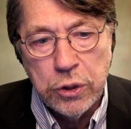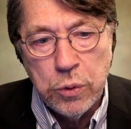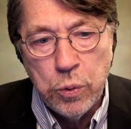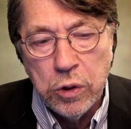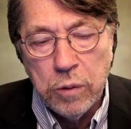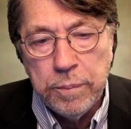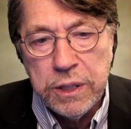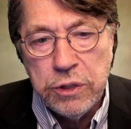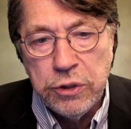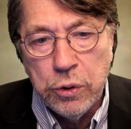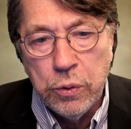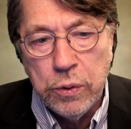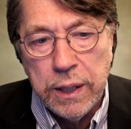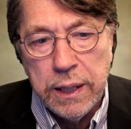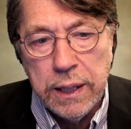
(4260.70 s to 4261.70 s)
will be
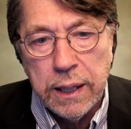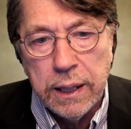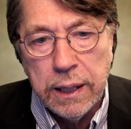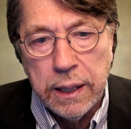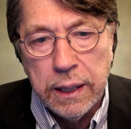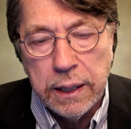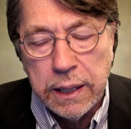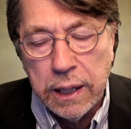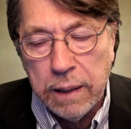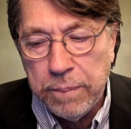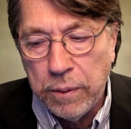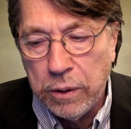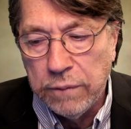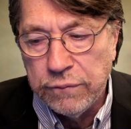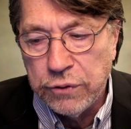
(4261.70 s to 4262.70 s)
doing a
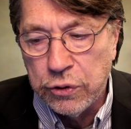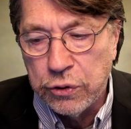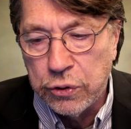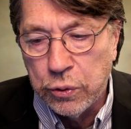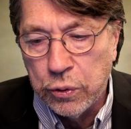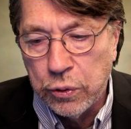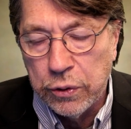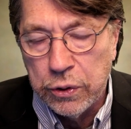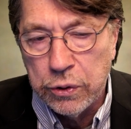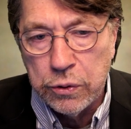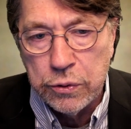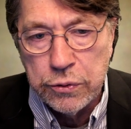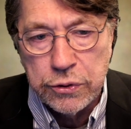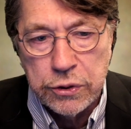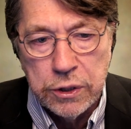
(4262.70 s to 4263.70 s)
couple of
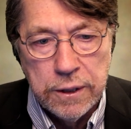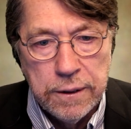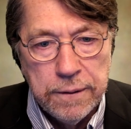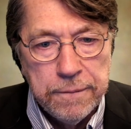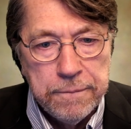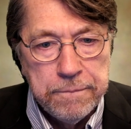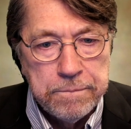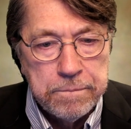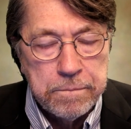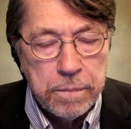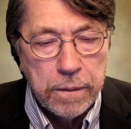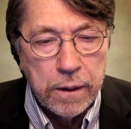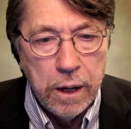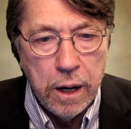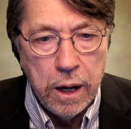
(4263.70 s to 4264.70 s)
tutorials
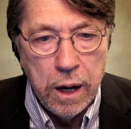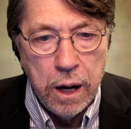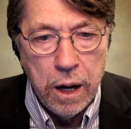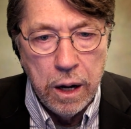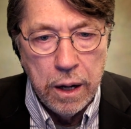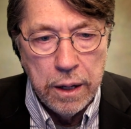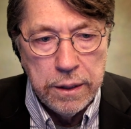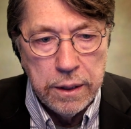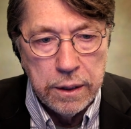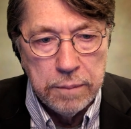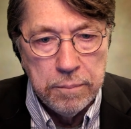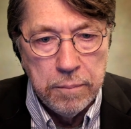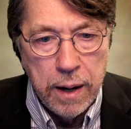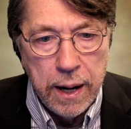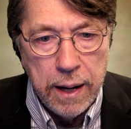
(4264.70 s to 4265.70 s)
on
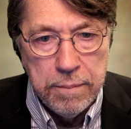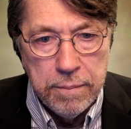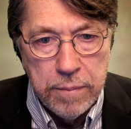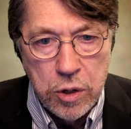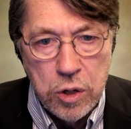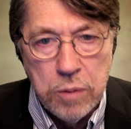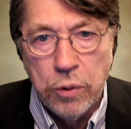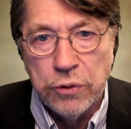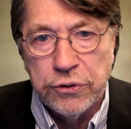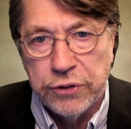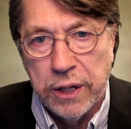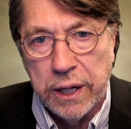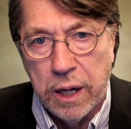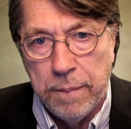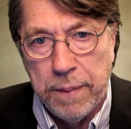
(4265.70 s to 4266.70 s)
my mobile
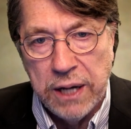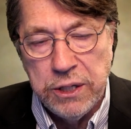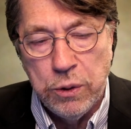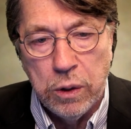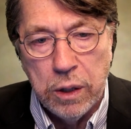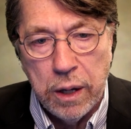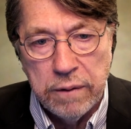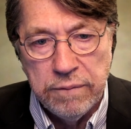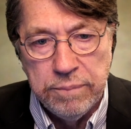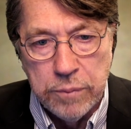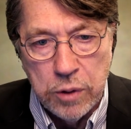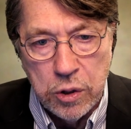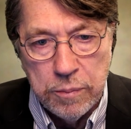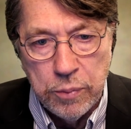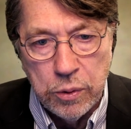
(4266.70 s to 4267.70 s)
setup. I do a lot of
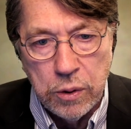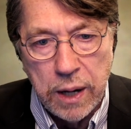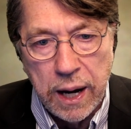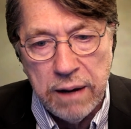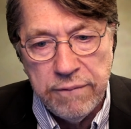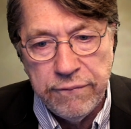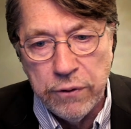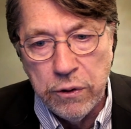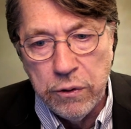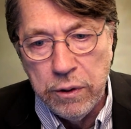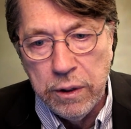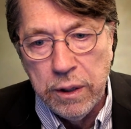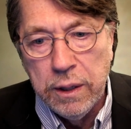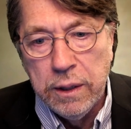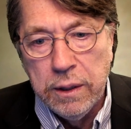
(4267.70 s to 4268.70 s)
mobile
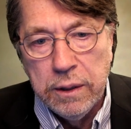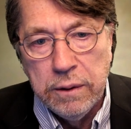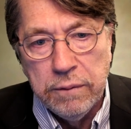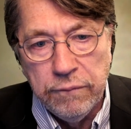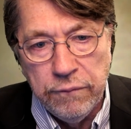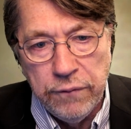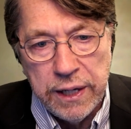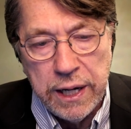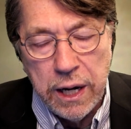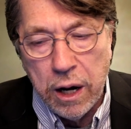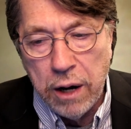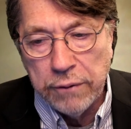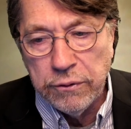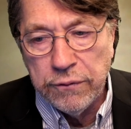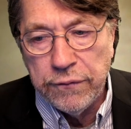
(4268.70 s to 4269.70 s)
iPhone
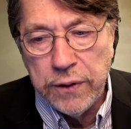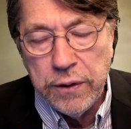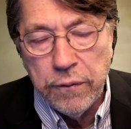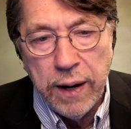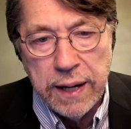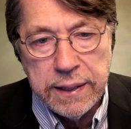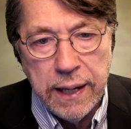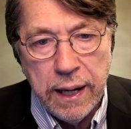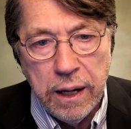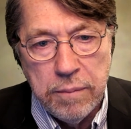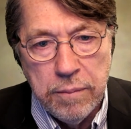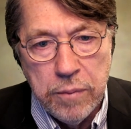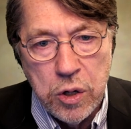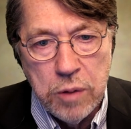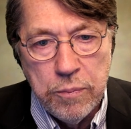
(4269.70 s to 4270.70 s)
videography right now,
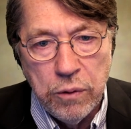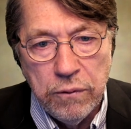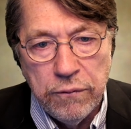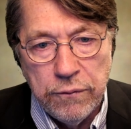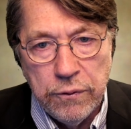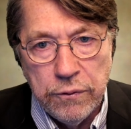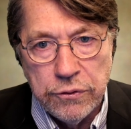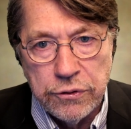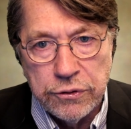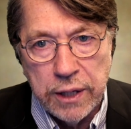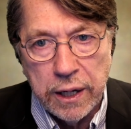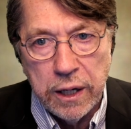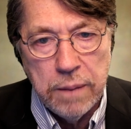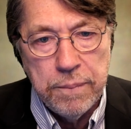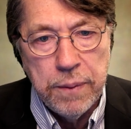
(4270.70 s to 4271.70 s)
mobile
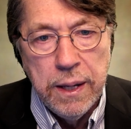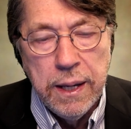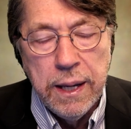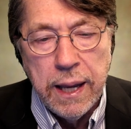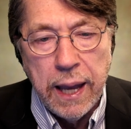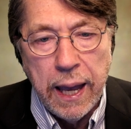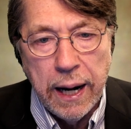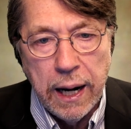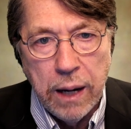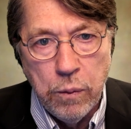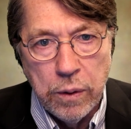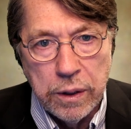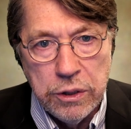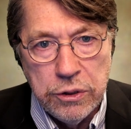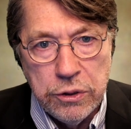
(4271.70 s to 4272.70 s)
setup, and I
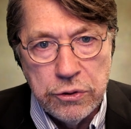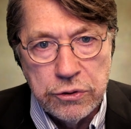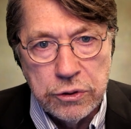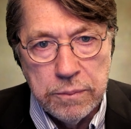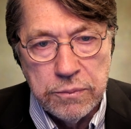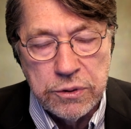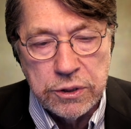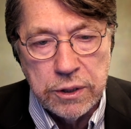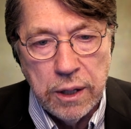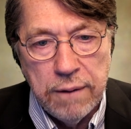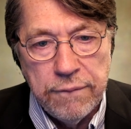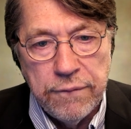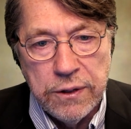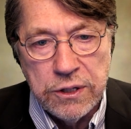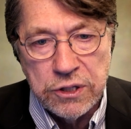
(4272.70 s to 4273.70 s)
want to do some
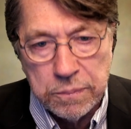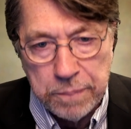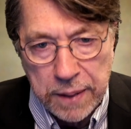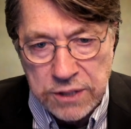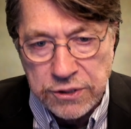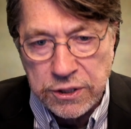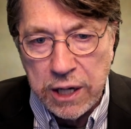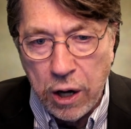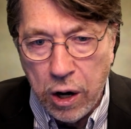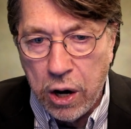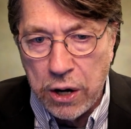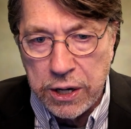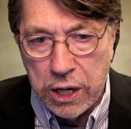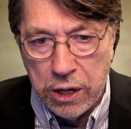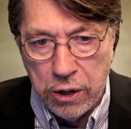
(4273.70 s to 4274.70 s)
stuff, especially
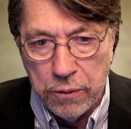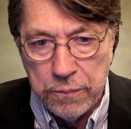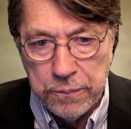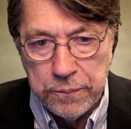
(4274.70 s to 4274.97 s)
audio.